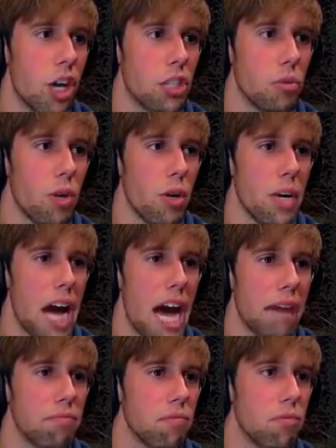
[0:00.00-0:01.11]
Johnson, what do we
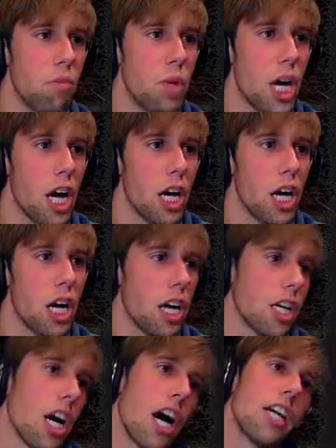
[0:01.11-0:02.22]
got? We got uh,
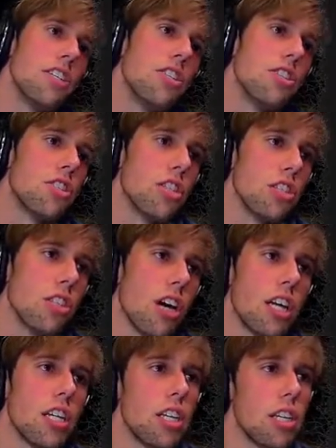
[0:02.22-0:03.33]
a guy. He's he's
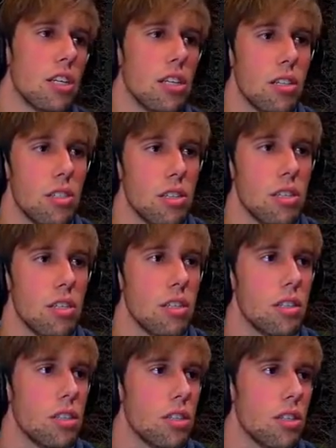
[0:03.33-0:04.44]
lying in.
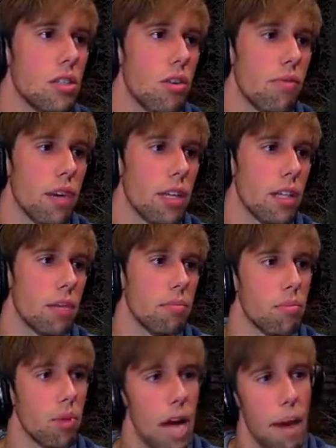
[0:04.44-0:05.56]
He's all fucked up.
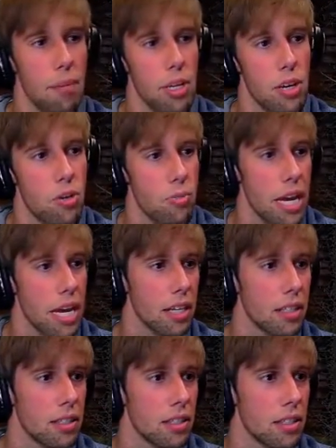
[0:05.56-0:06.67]
What happened to you,
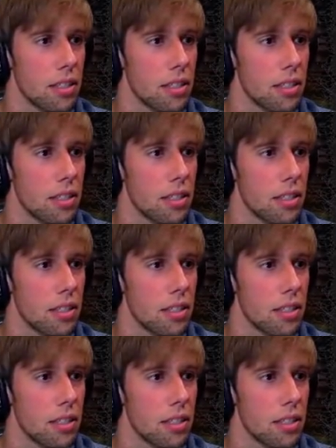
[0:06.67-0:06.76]
man?